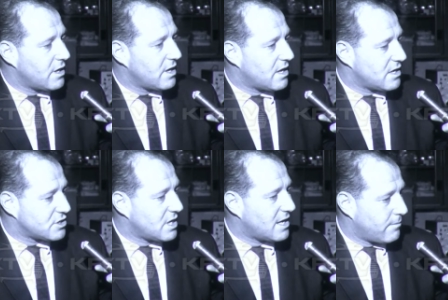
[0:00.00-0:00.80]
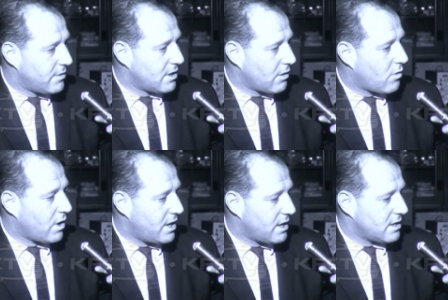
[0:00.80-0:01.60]
has not been
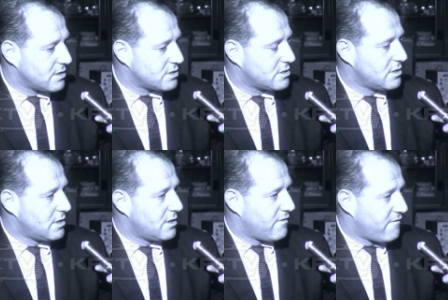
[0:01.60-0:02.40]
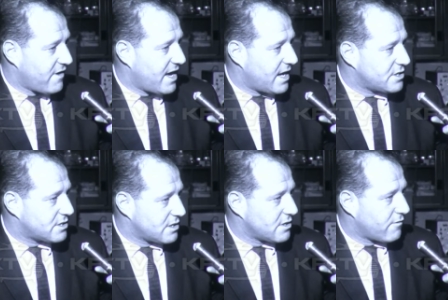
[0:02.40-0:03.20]
quite as vast
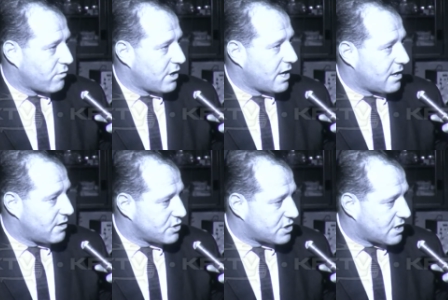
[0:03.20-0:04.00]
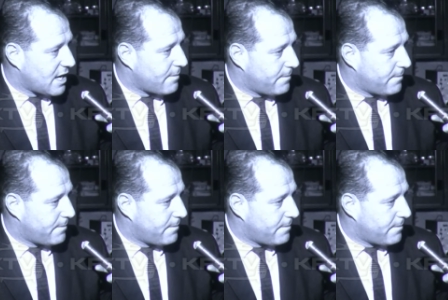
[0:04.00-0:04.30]
as if we had to start